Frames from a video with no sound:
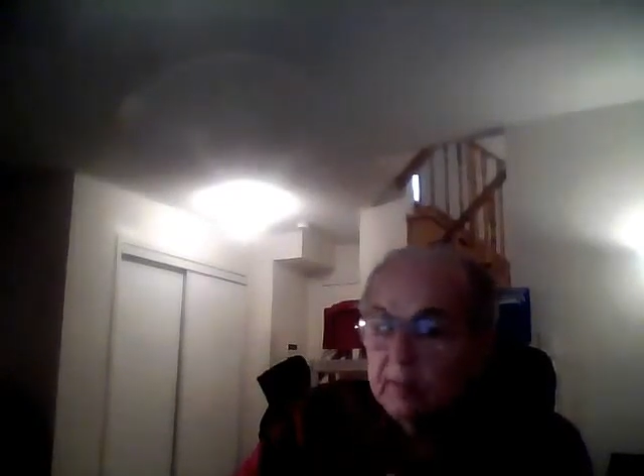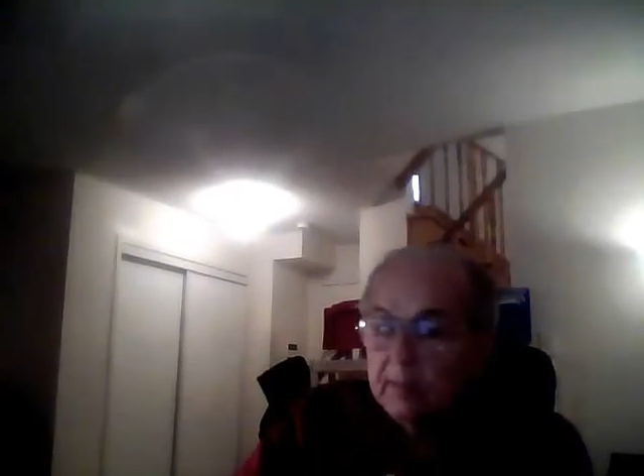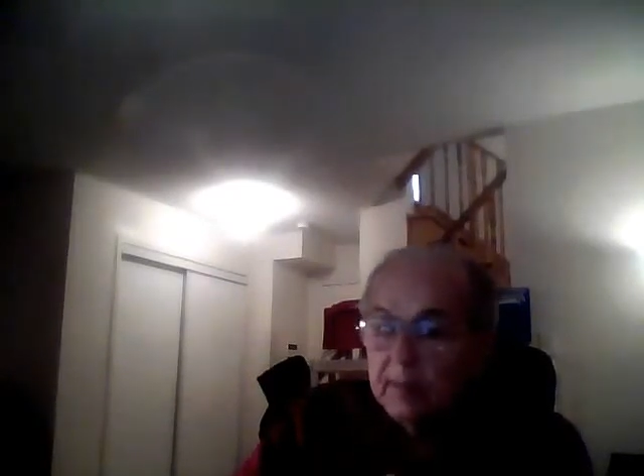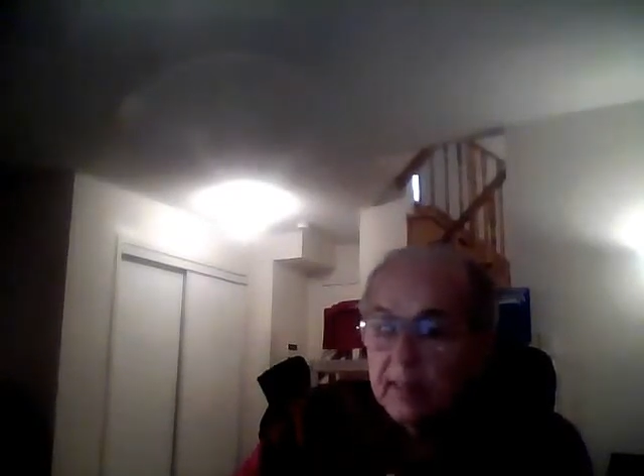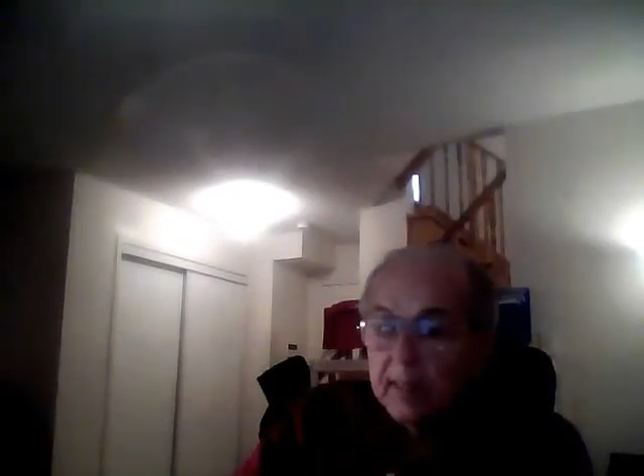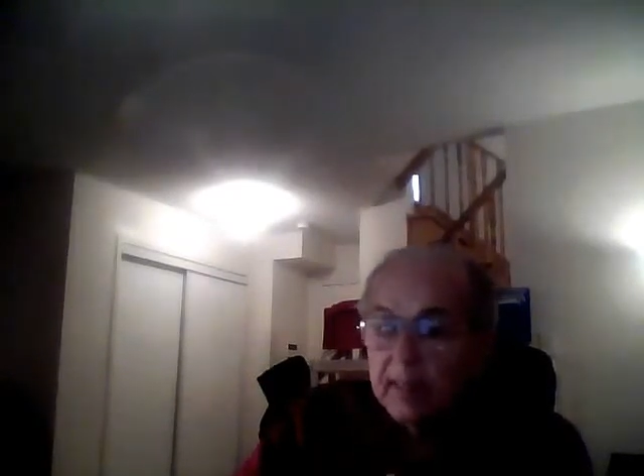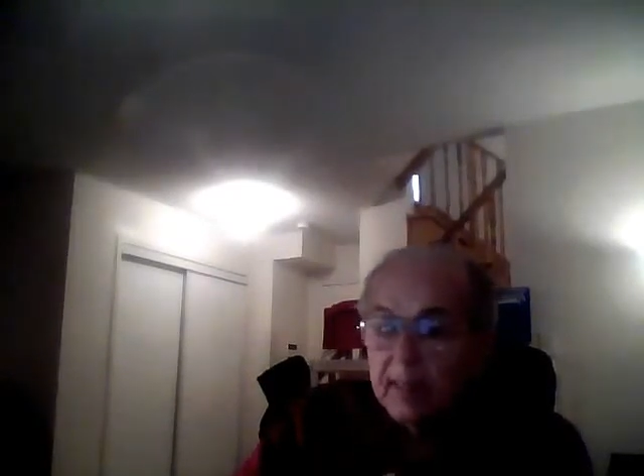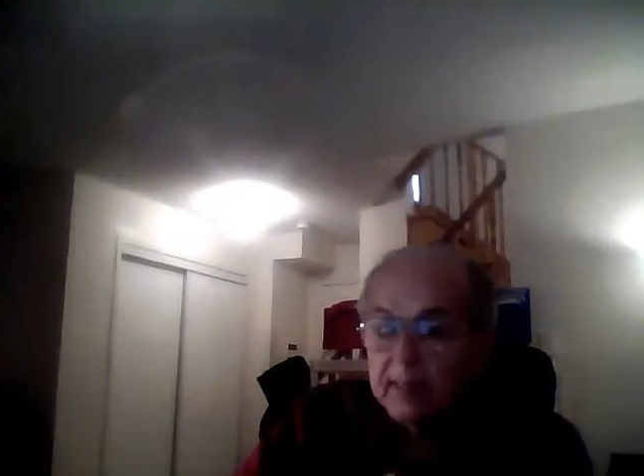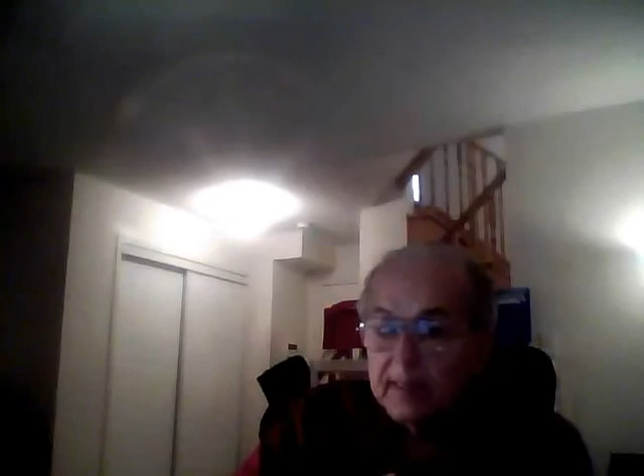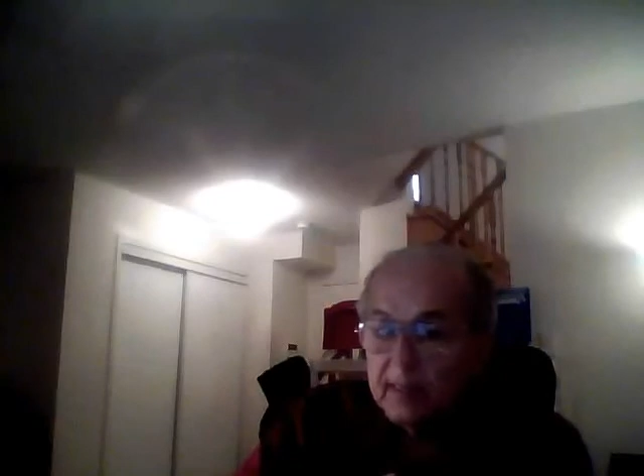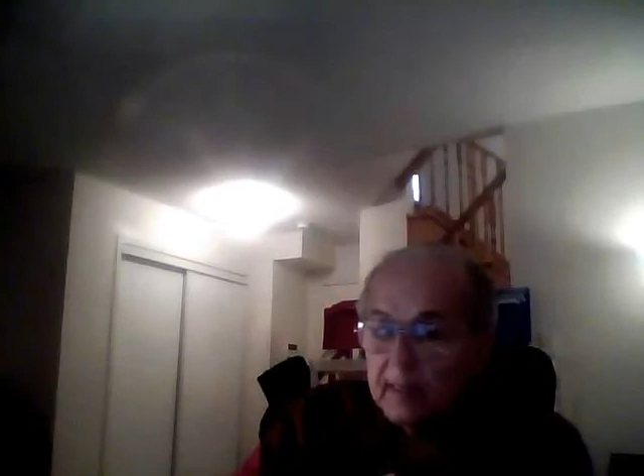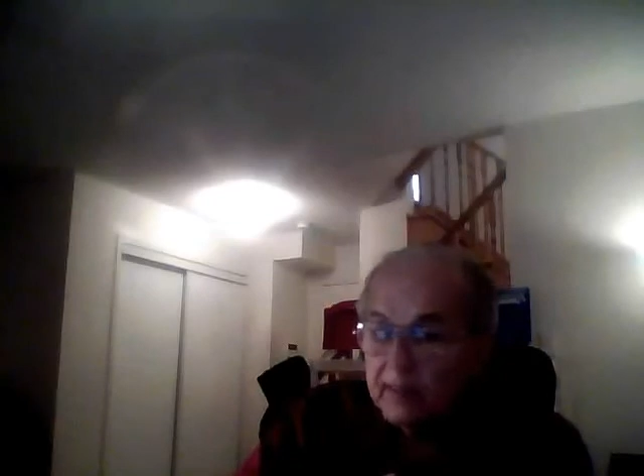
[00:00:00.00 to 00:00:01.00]
email
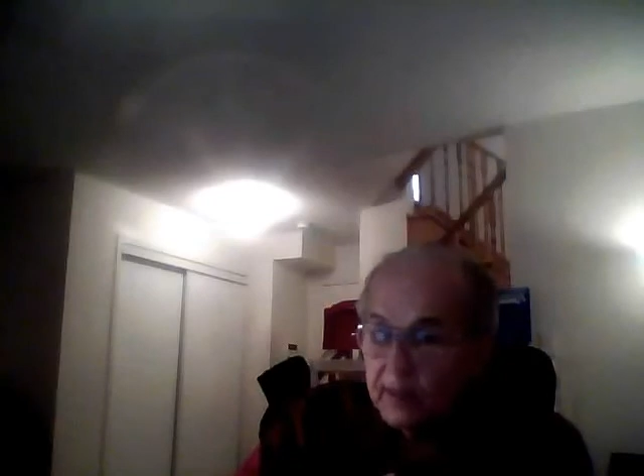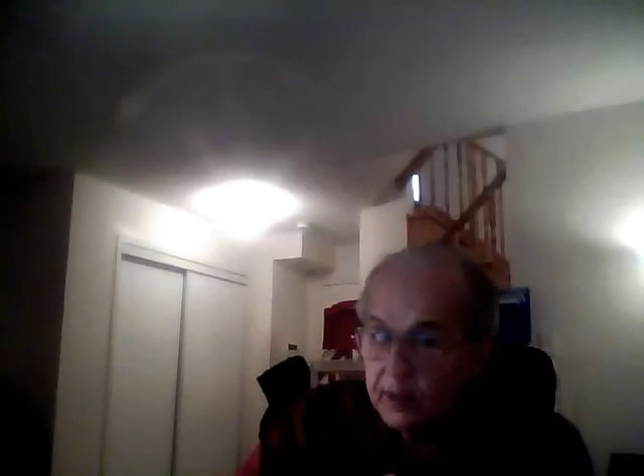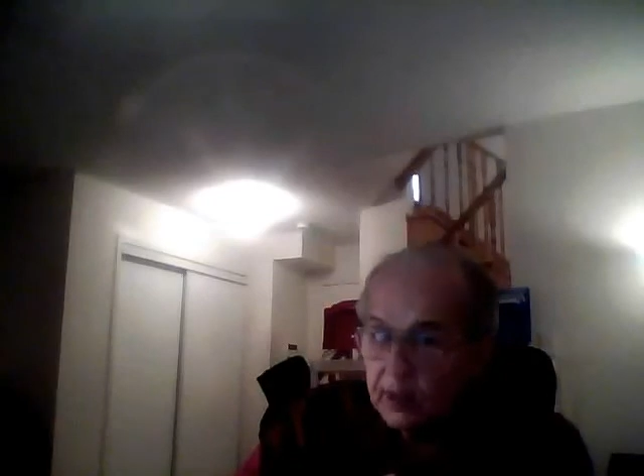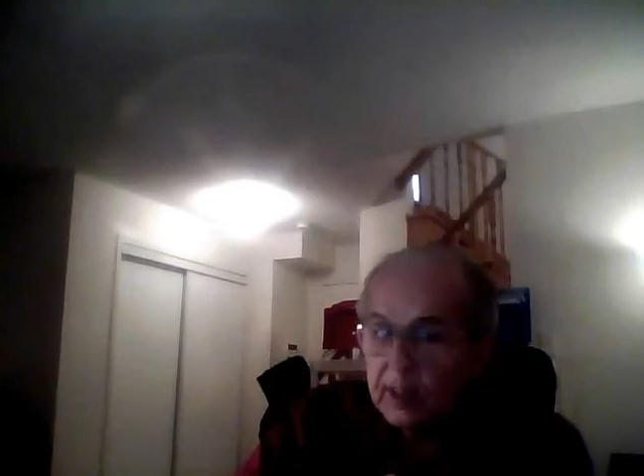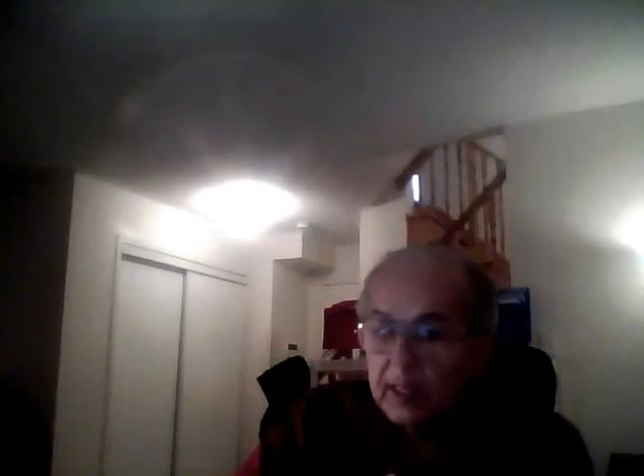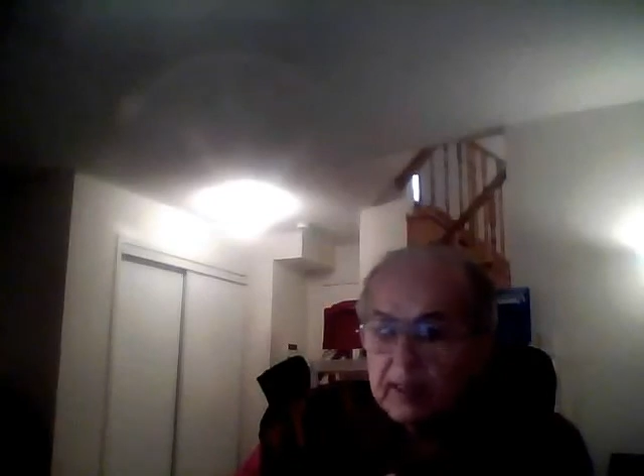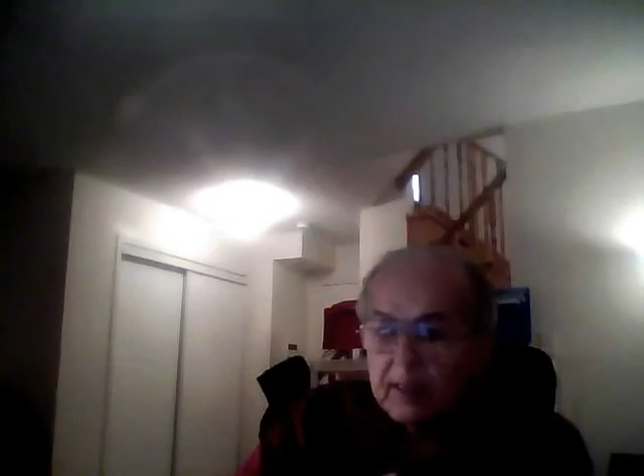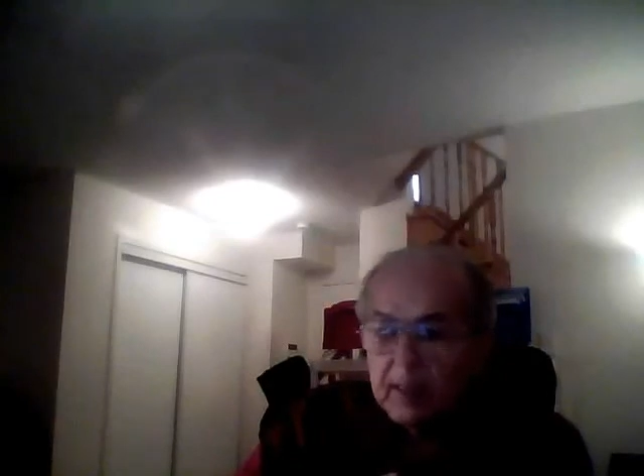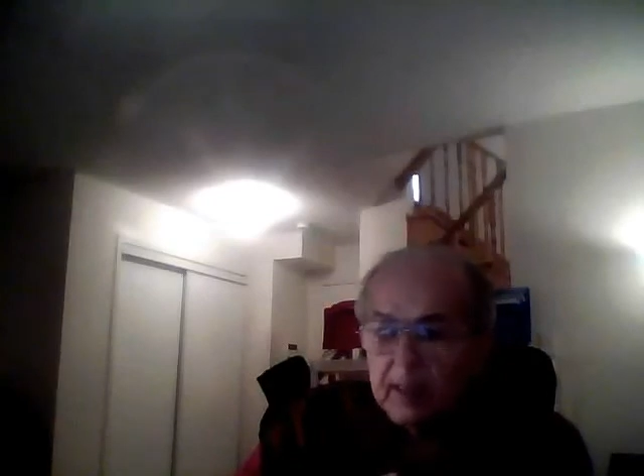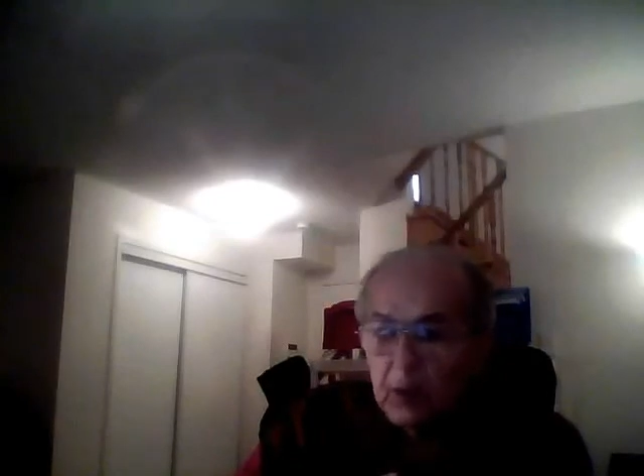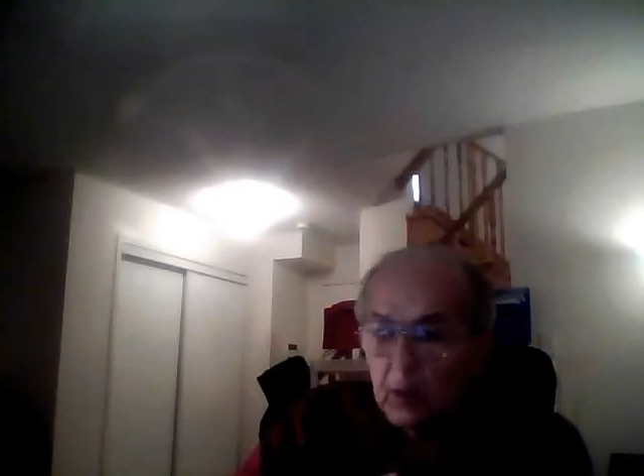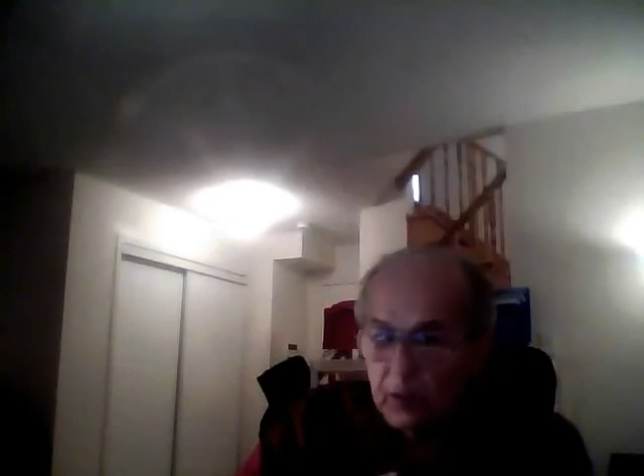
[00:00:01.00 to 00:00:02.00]
James and see